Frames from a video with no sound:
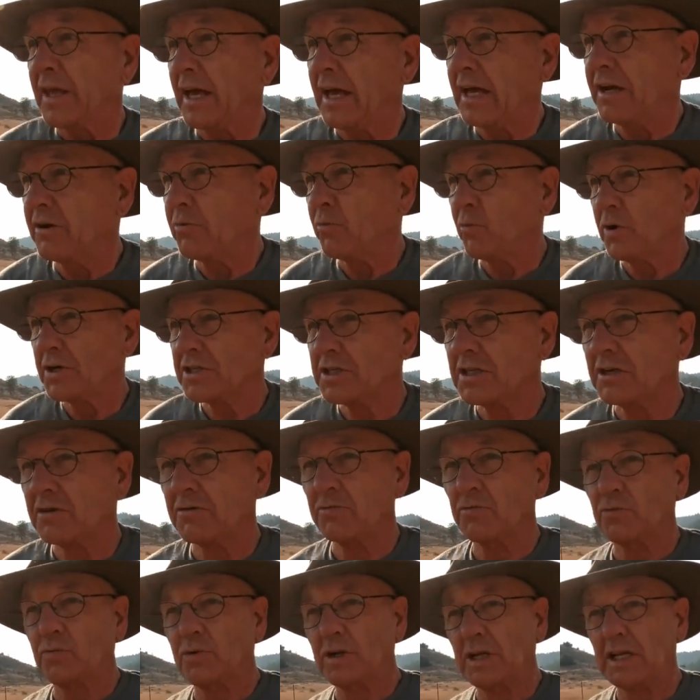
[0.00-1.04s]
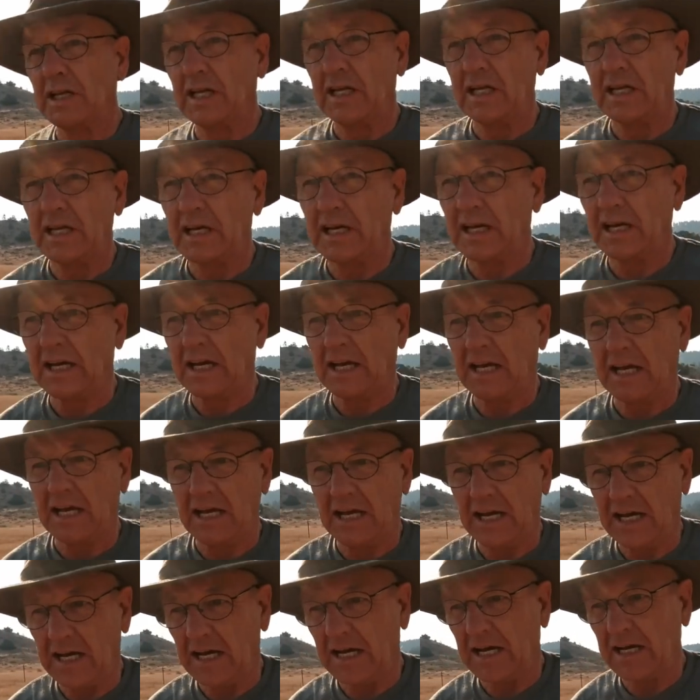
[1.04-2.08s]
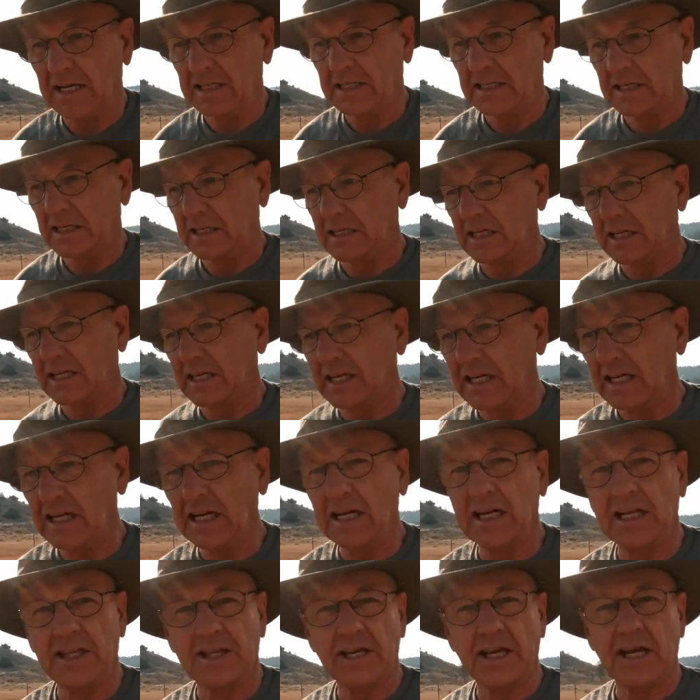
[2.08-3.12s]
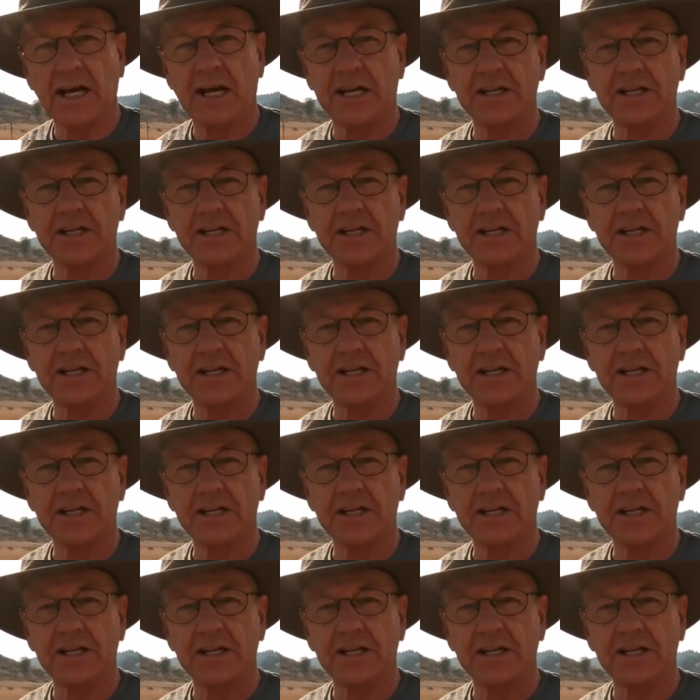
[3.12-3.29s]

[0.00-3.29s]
and it wasn't really hunting to get anything.